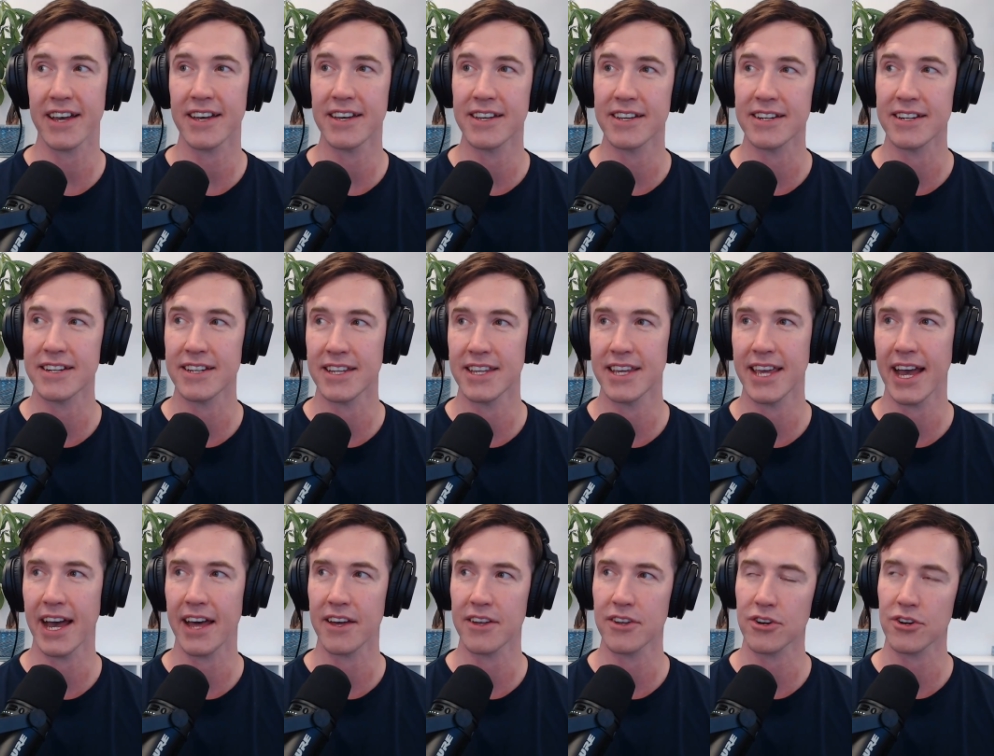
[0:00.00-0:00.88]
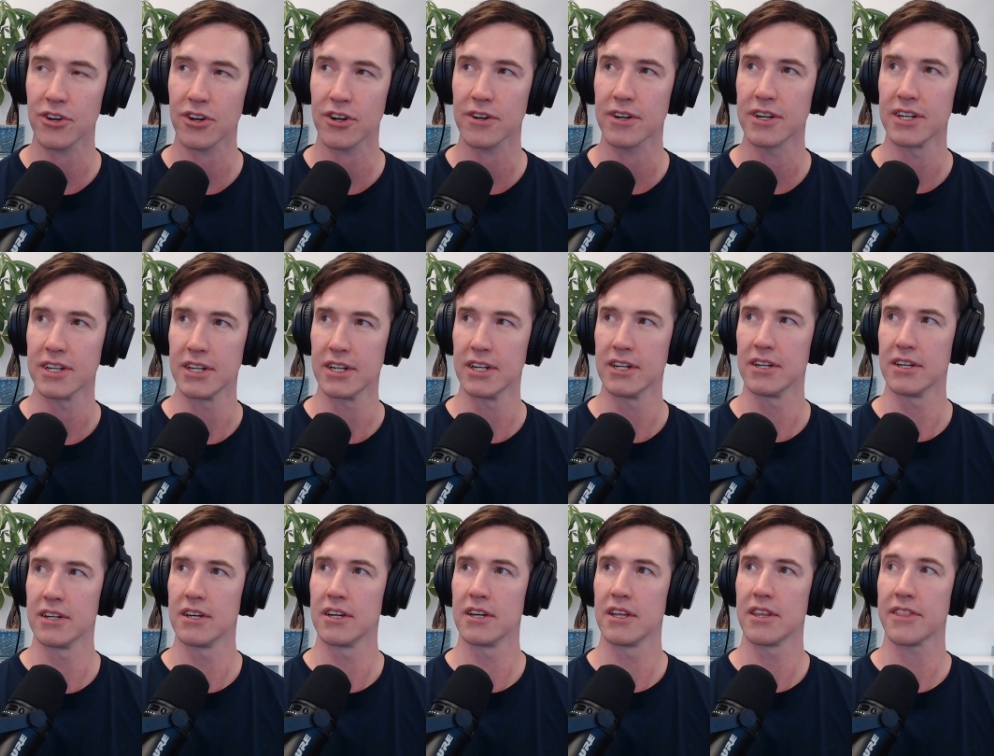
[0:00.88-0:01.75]
And yeah, her
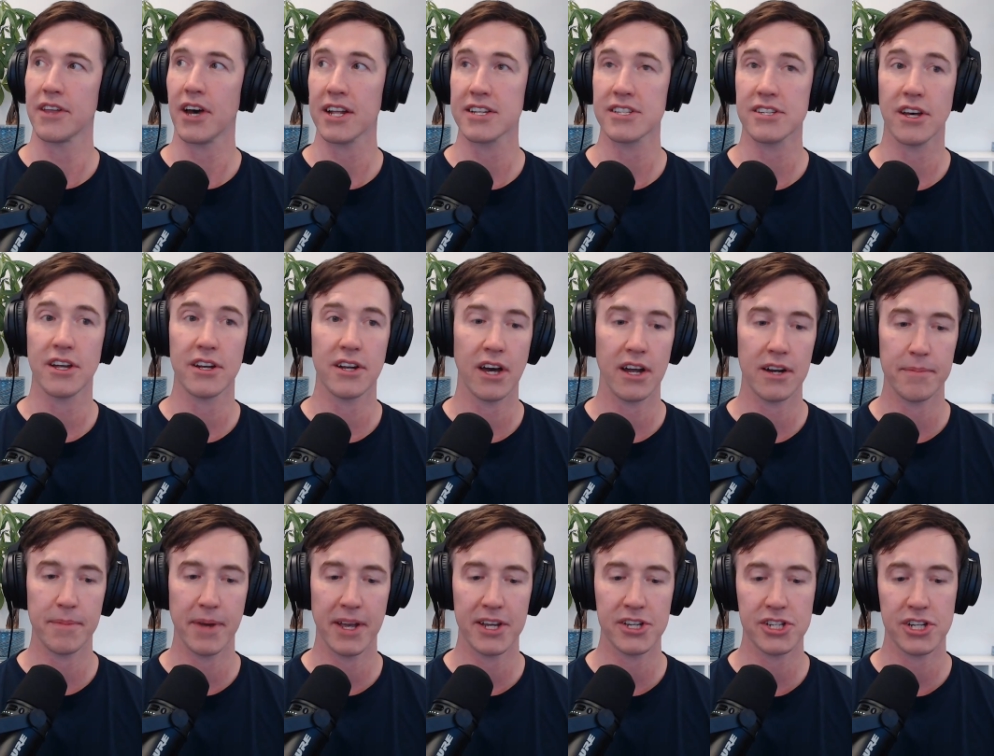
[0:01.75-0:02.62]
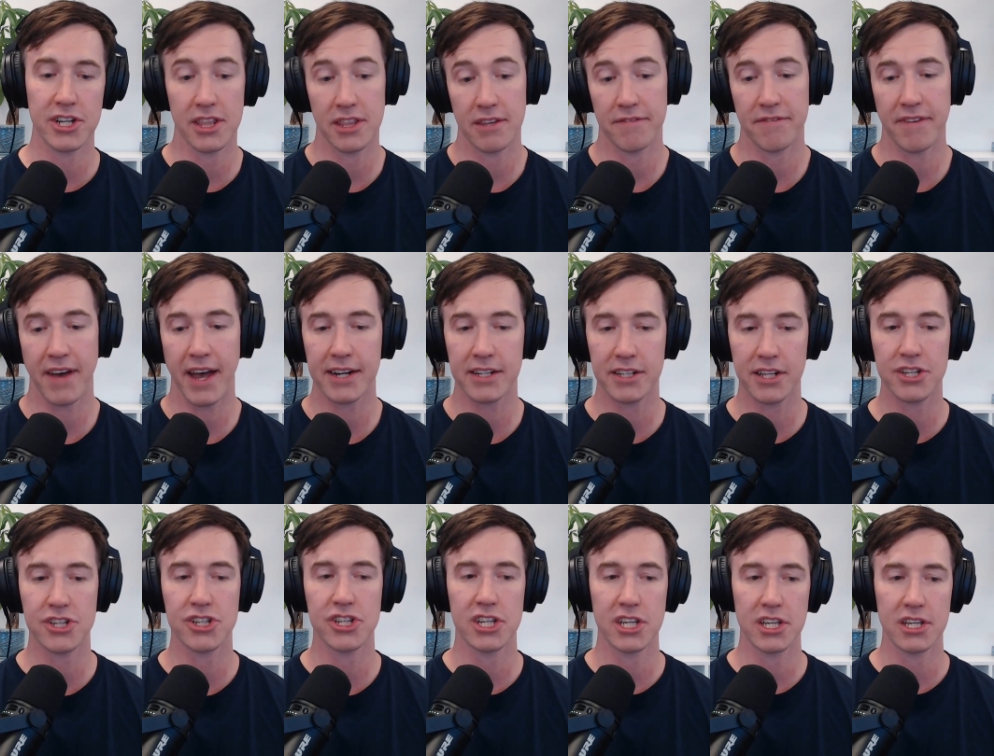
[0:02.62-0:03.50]
thoughts on automation and the fact that
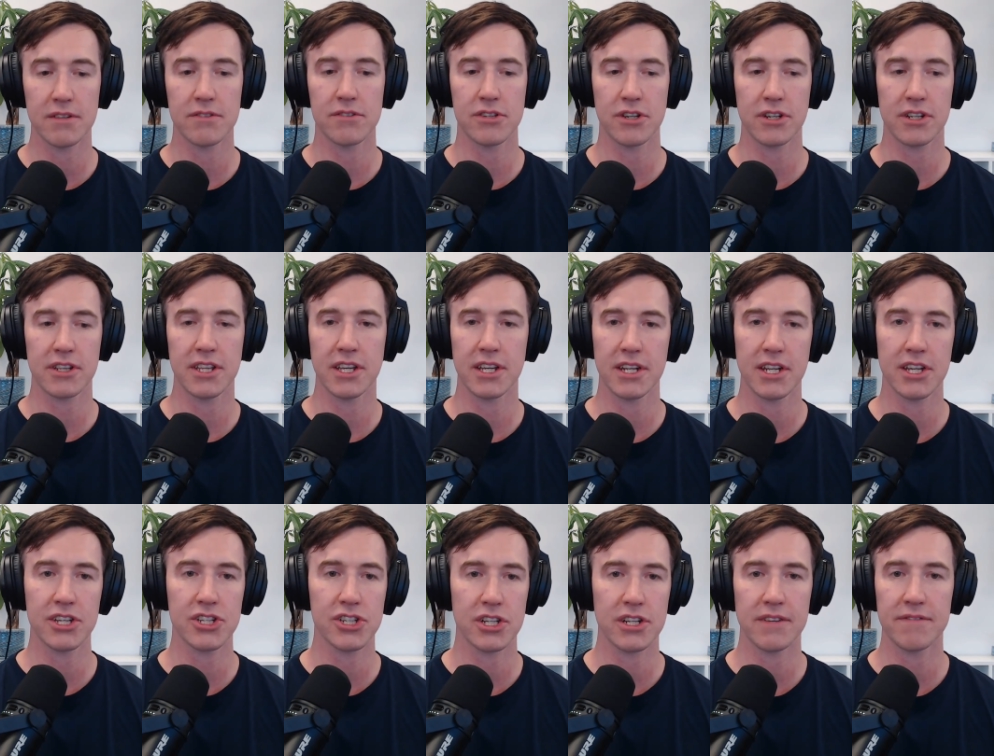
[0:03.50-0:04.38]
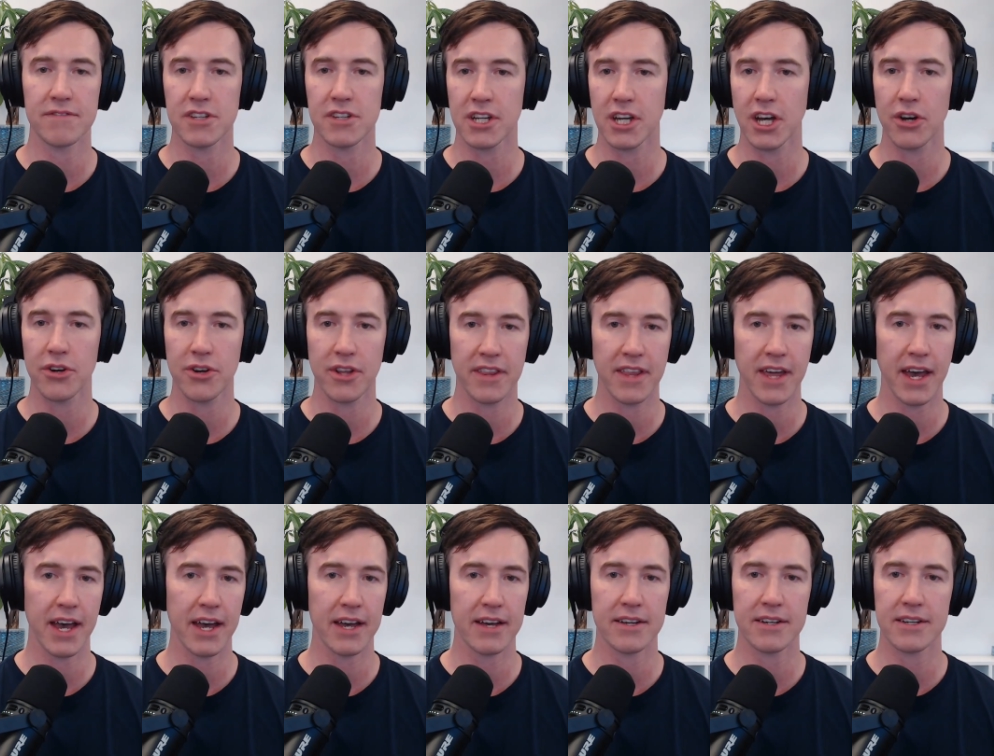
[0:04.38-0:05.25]
she took the initiative to go to
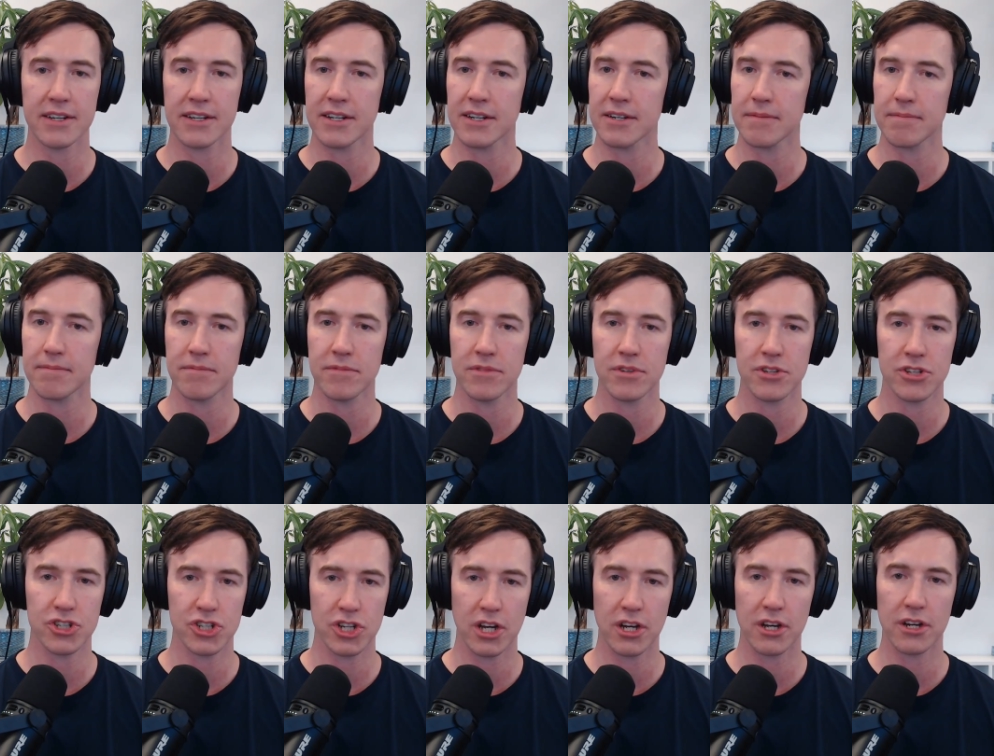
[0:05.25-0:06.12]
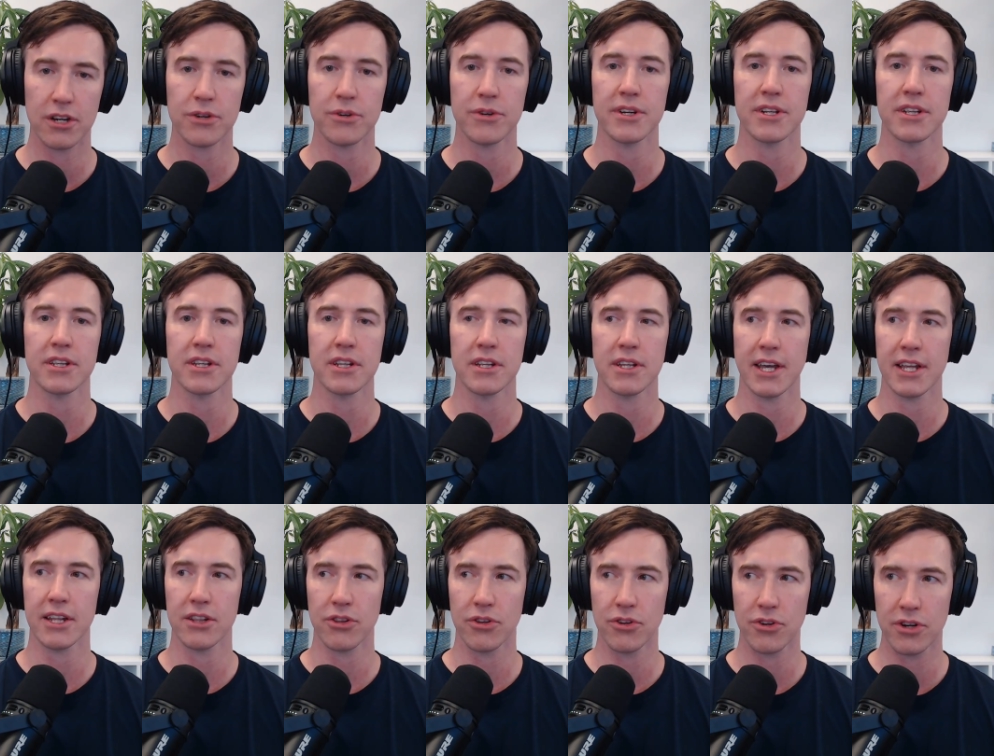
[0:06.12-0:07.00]
that show
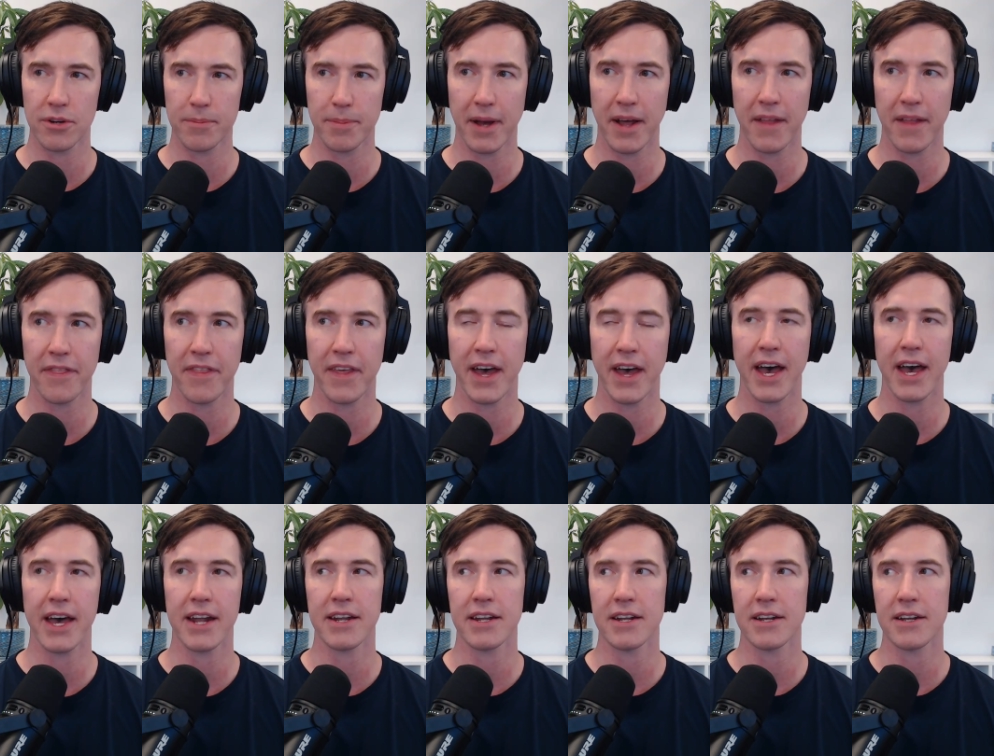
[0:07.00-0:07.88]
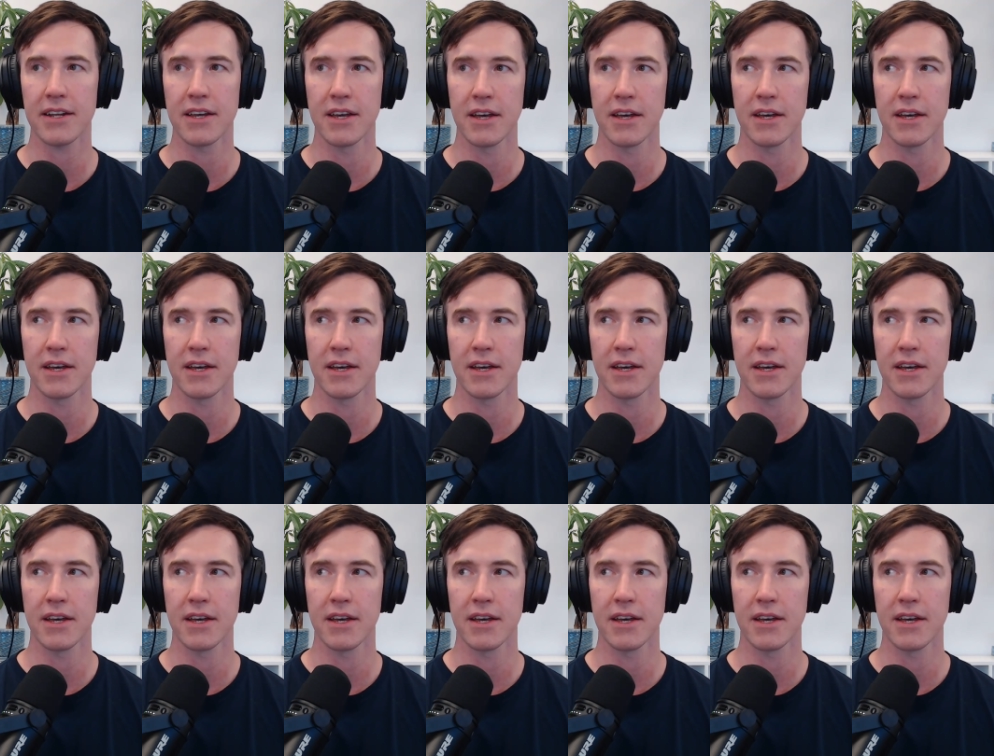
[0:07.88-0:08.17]
and learn about that and